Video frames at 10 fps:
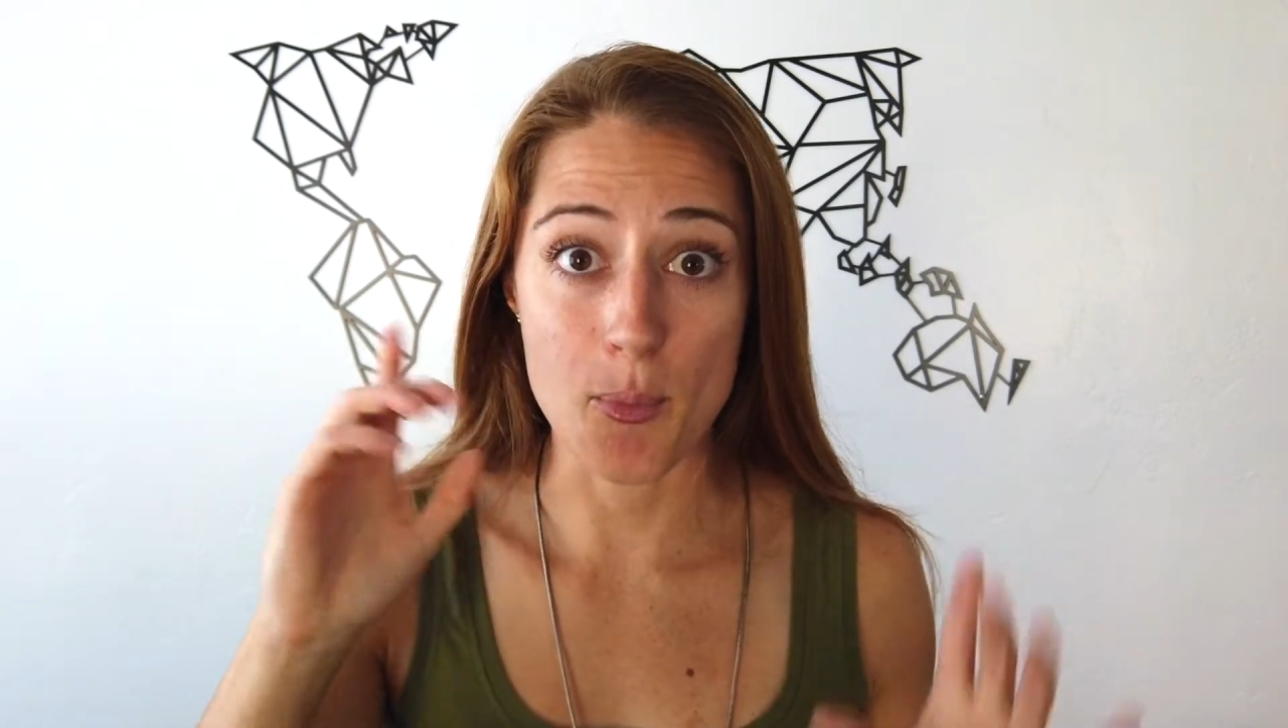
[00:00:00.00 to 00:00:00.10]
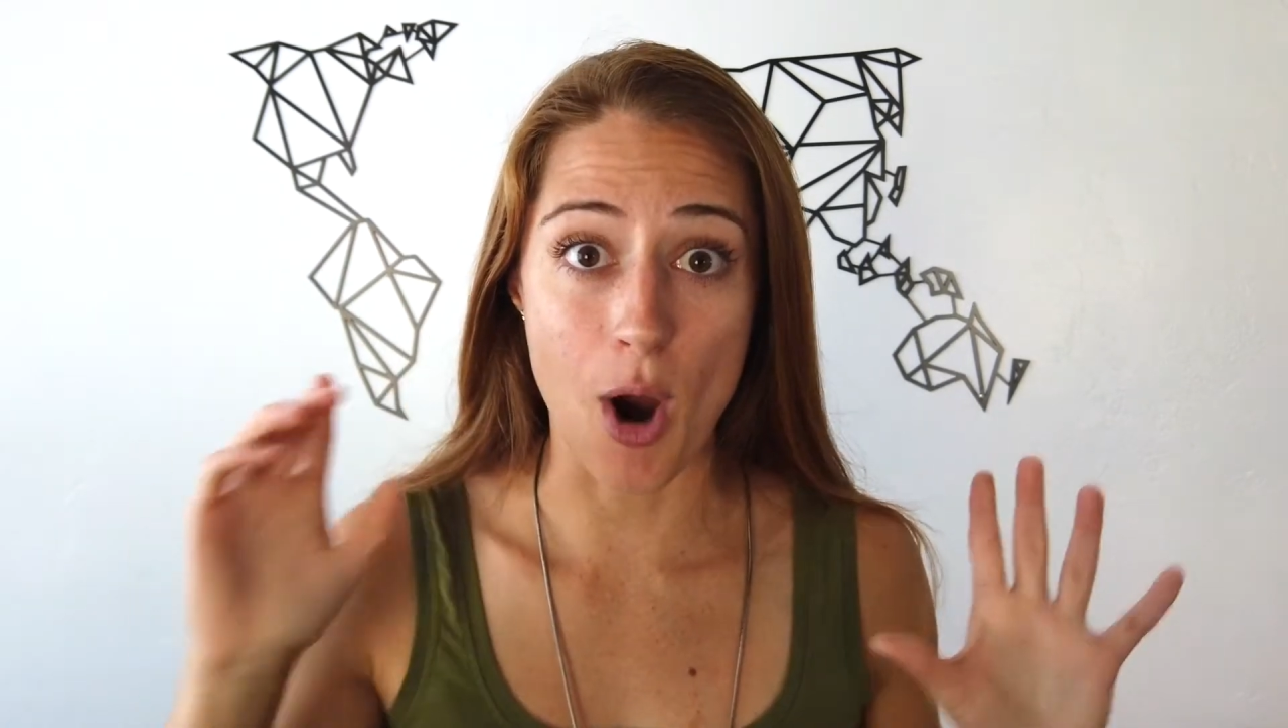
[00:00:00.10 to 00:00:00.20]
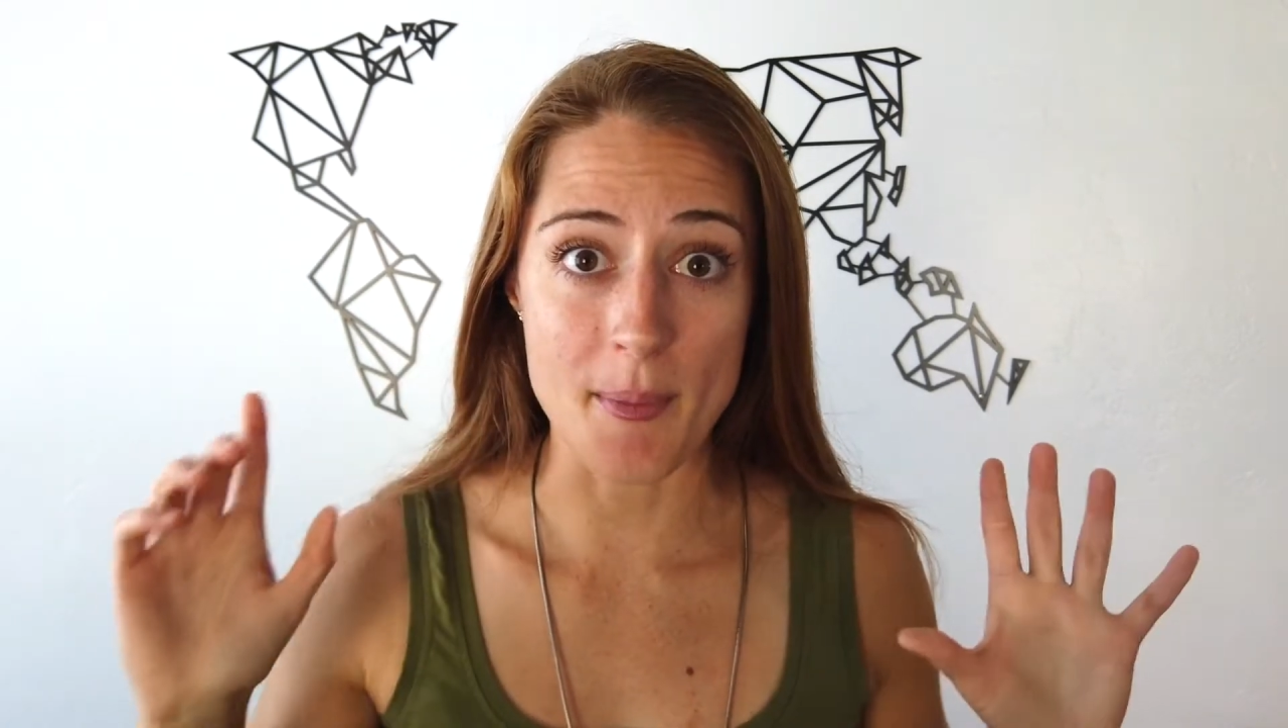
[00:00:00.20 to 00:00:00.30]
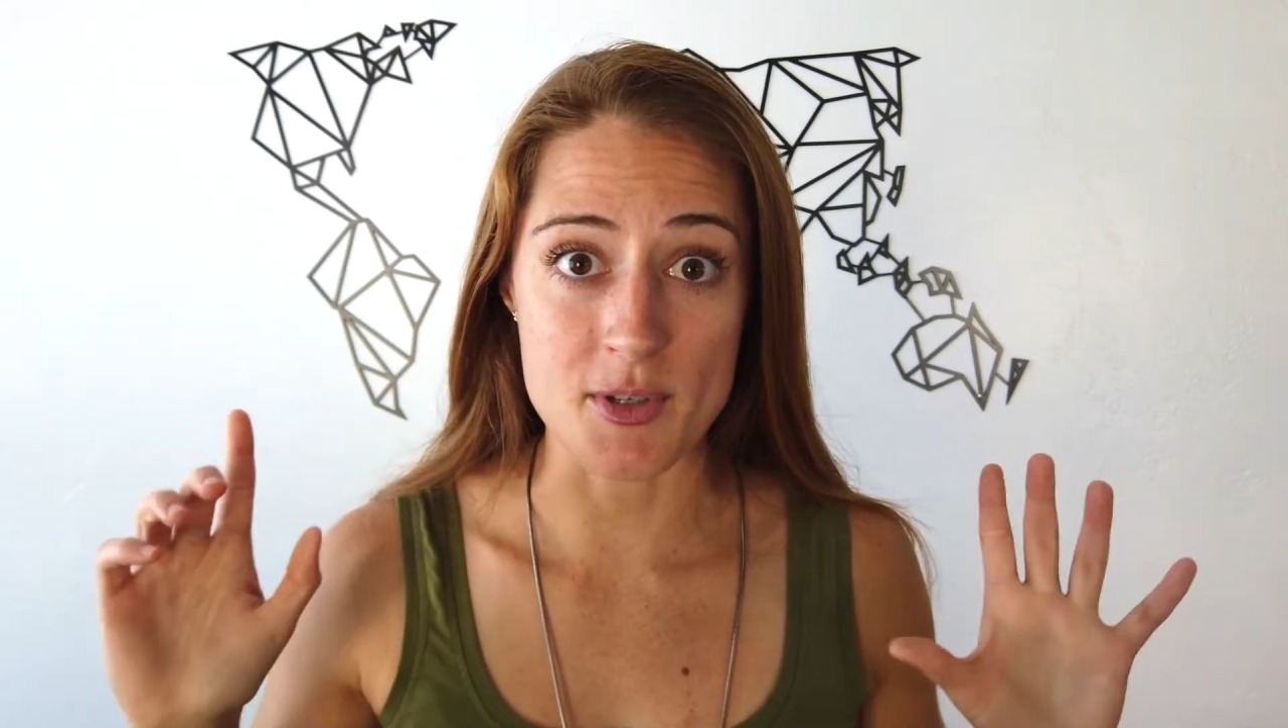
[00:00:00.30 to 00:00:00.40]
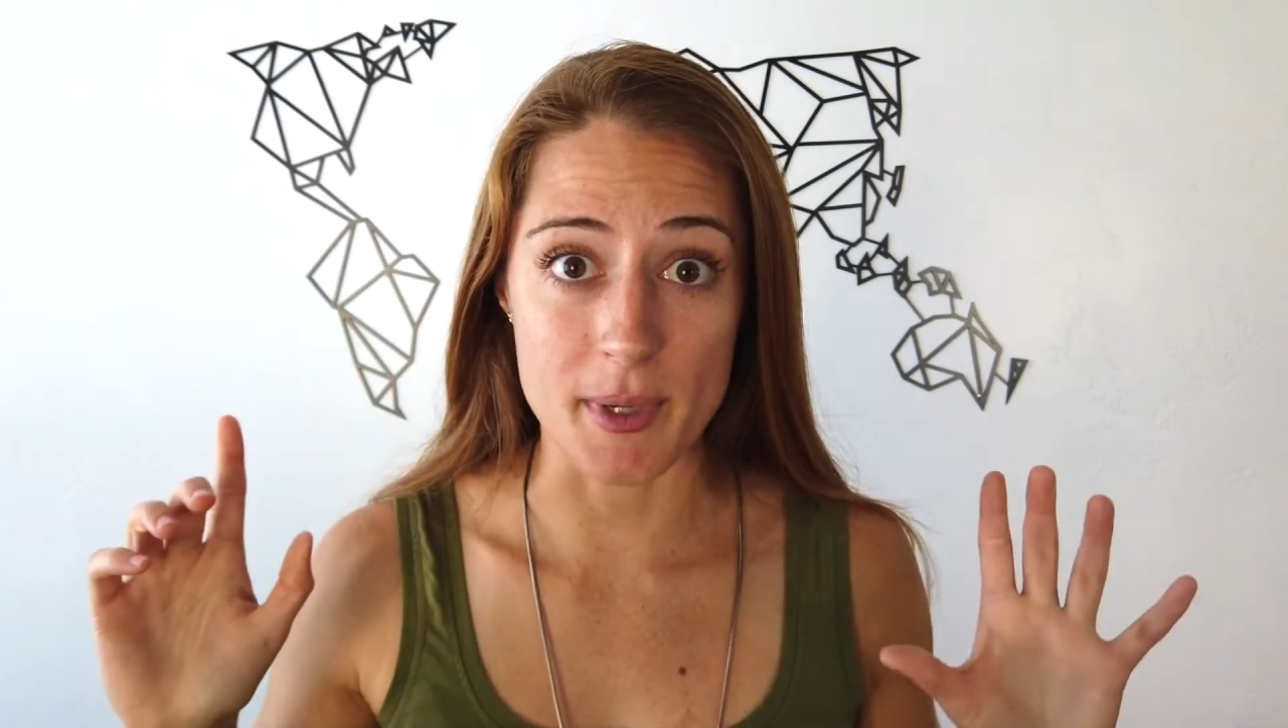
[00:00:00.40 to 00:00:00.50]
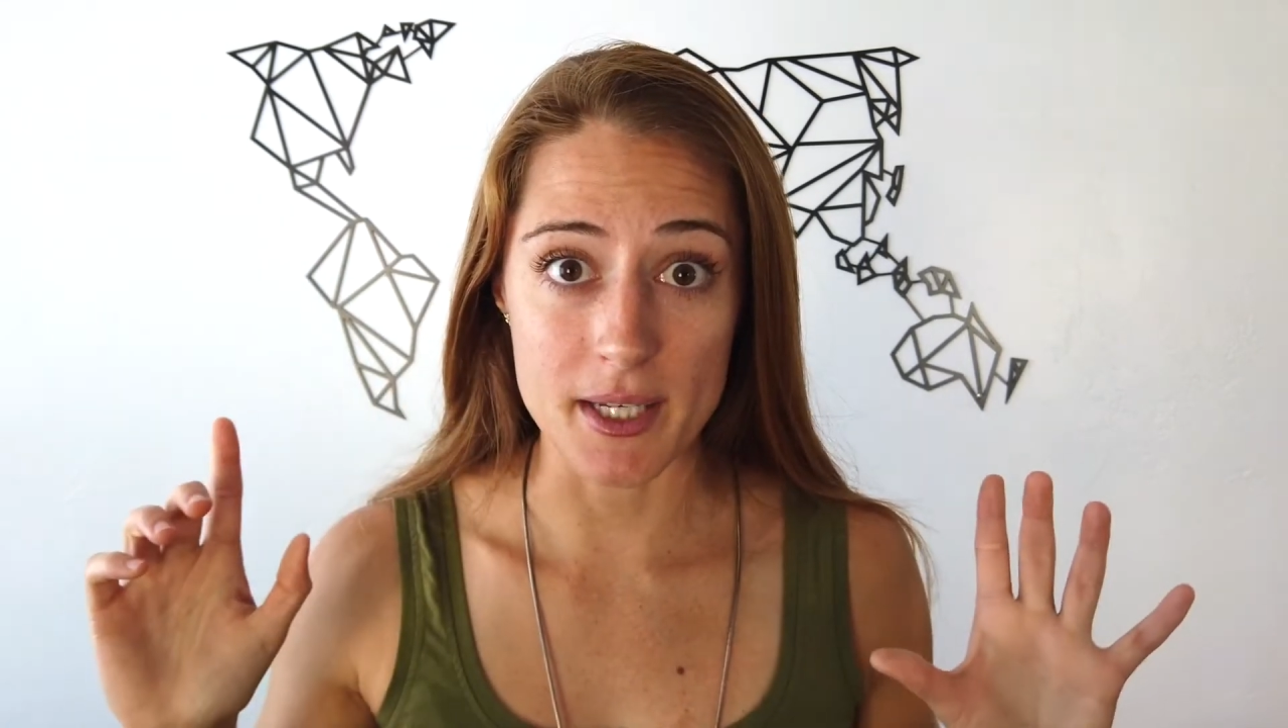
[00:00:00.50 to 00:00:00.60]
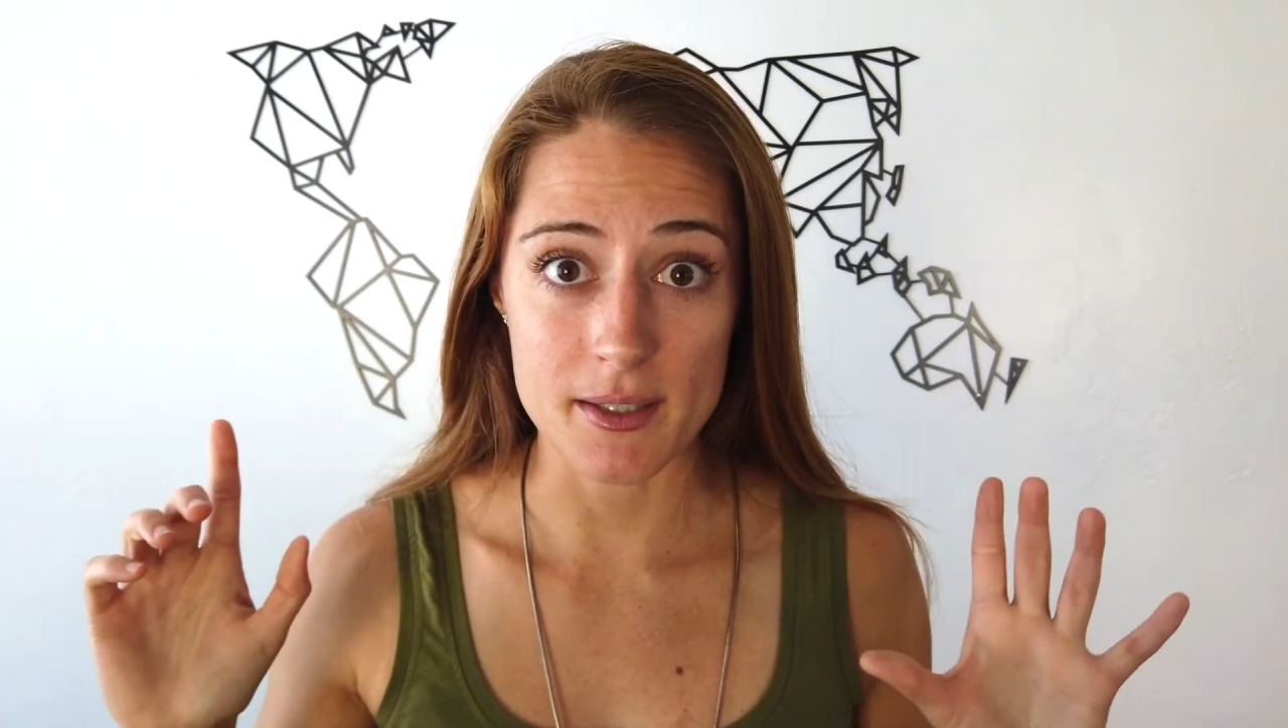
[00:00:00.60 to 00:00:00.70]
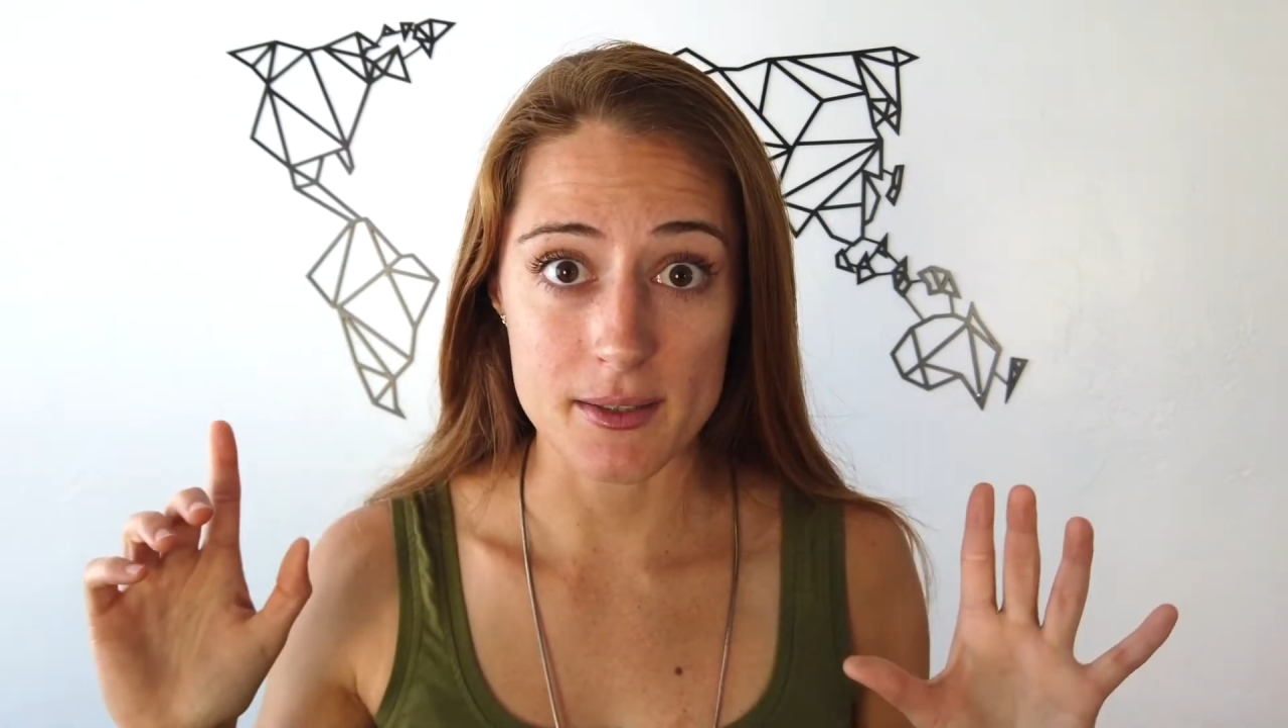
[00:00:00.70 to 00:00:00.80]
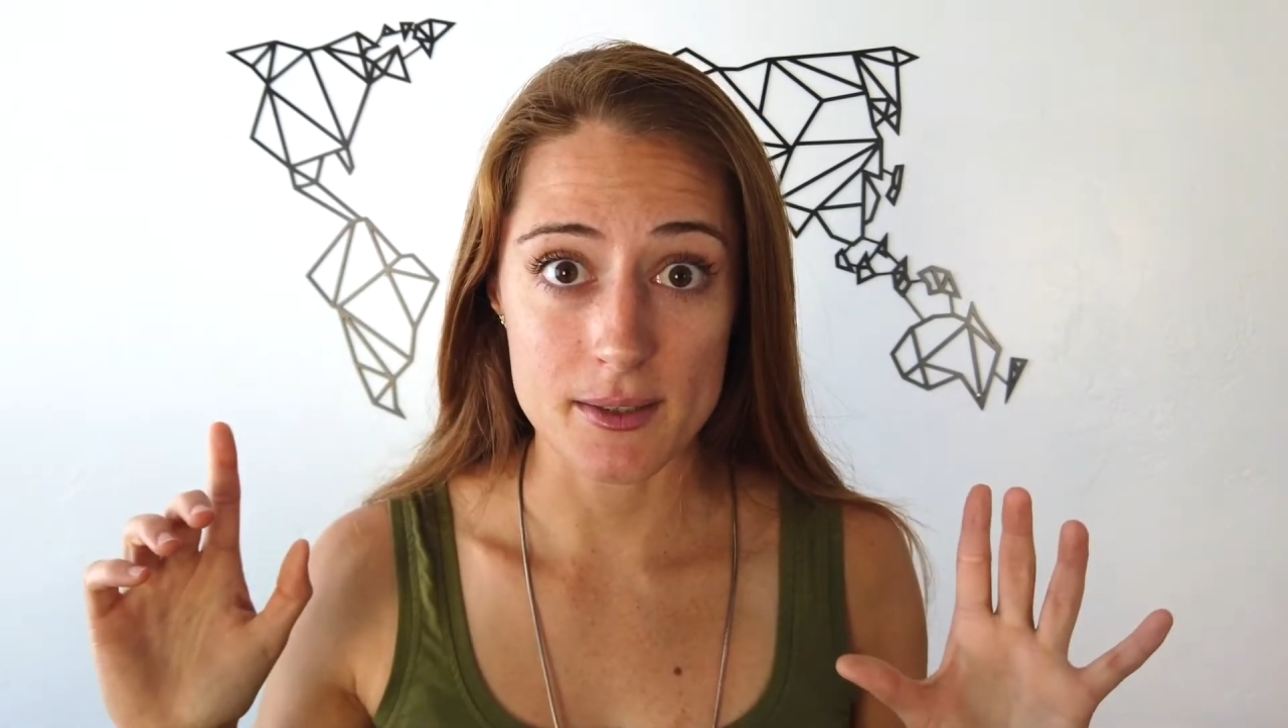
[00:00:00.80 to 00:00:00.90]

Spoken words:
Promise me